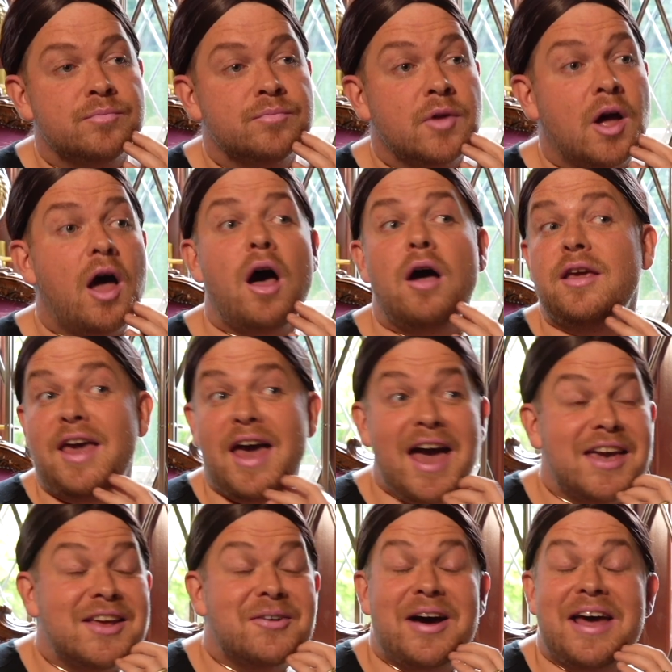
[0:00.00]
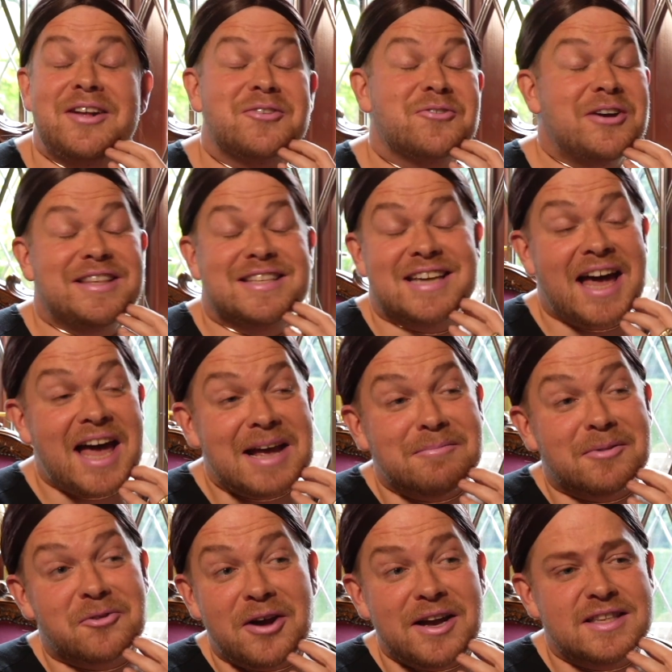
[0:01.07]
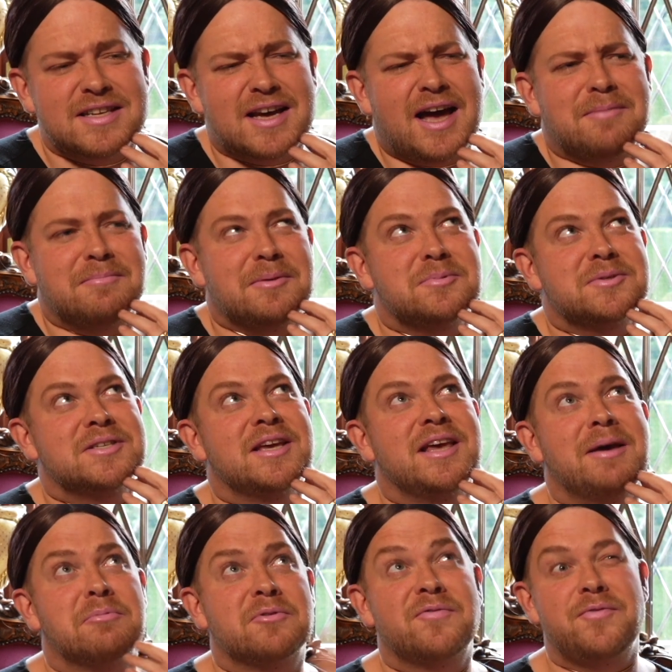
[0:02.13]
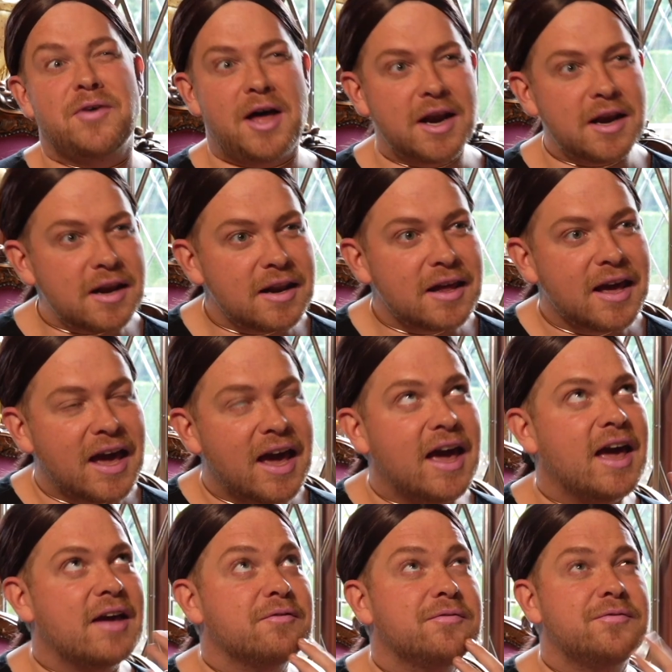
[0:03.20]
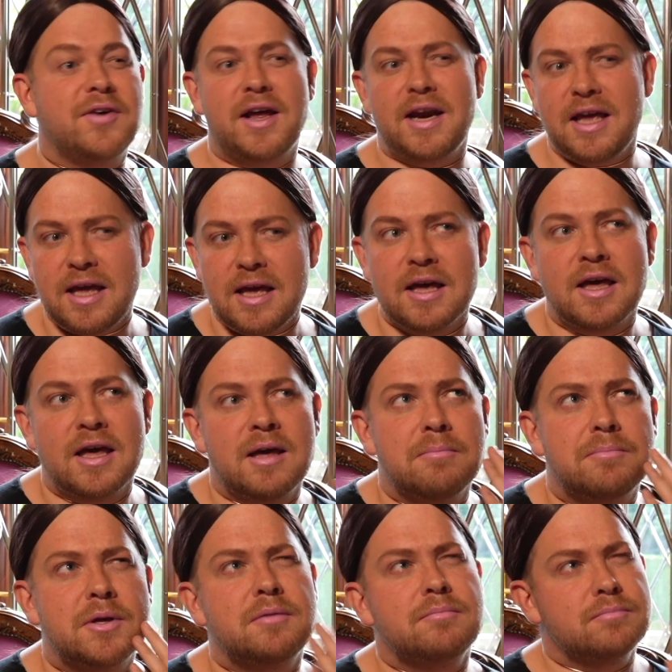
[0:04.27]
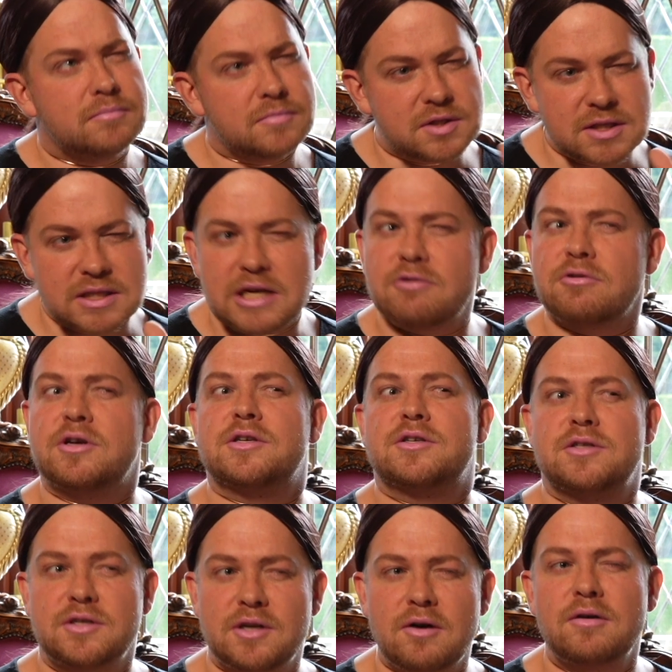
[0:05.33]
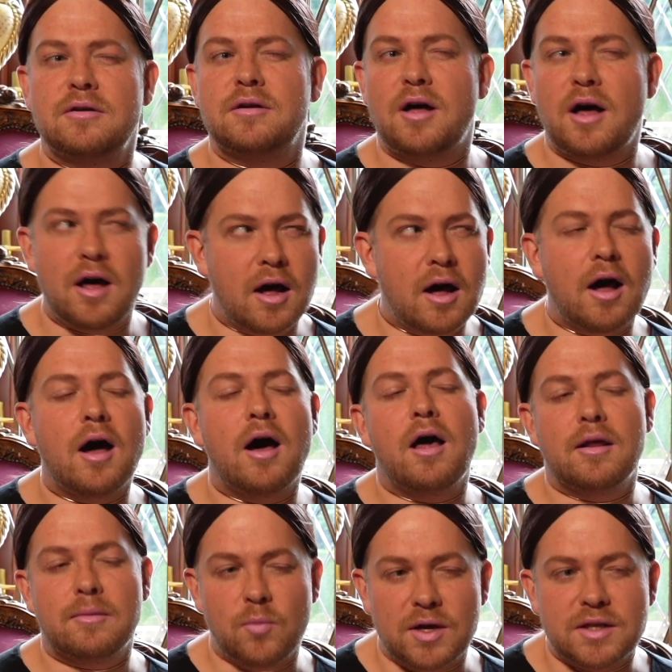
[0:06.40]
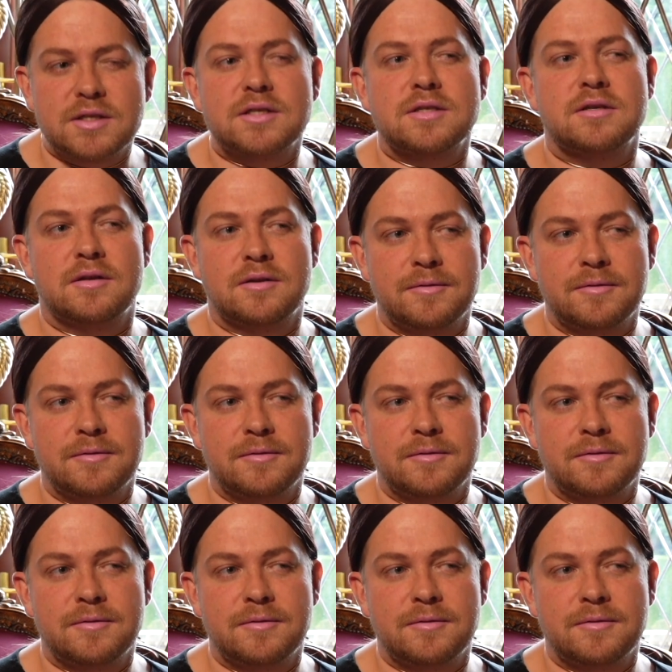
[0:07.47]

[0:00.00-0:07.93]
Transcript: Oh, yeah, I had a great time. It was fun and funny, but serious, all at once.